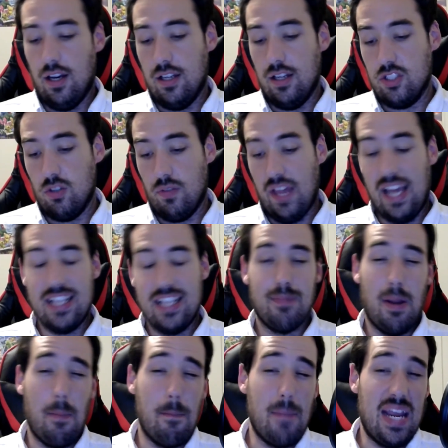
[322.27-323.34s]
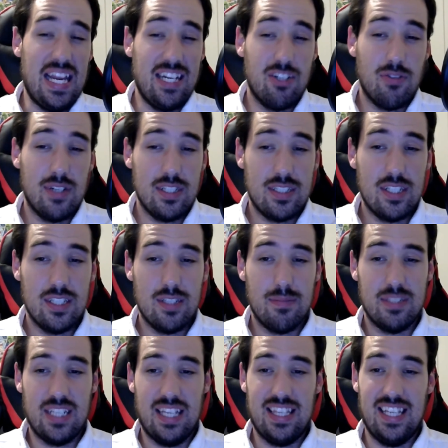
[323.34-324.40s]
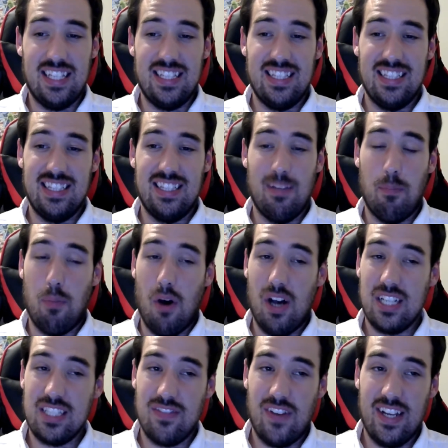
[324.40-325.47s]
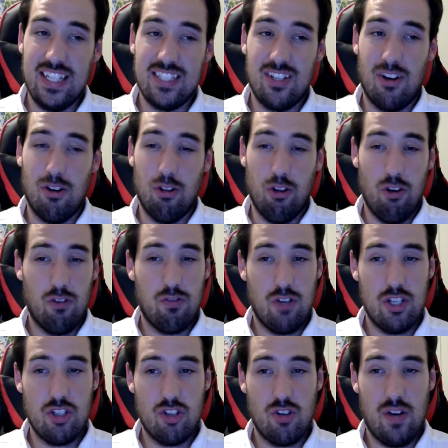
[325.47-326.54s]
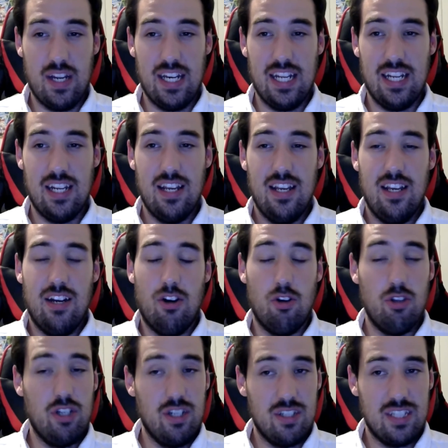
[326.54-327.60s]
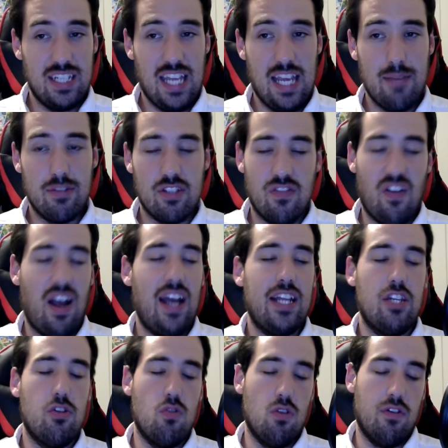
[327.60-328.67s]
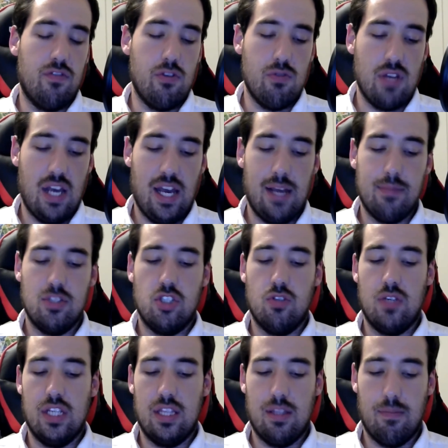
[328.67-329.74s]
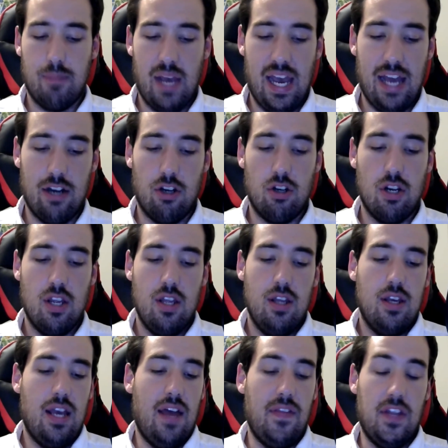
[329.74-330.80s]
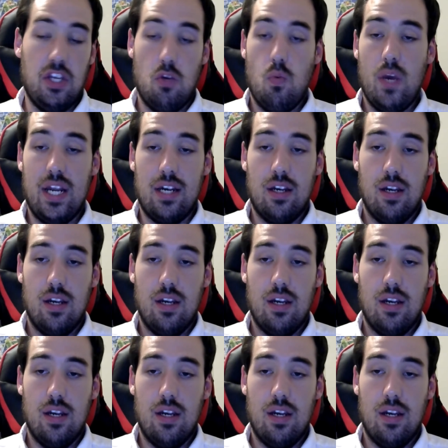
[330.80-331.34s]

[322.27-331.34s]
So that is my main criticism, is I think the boss fights are a little frustrating. Earlier in the game, it's fine. You do it a few times, you get the pattern, and then you win.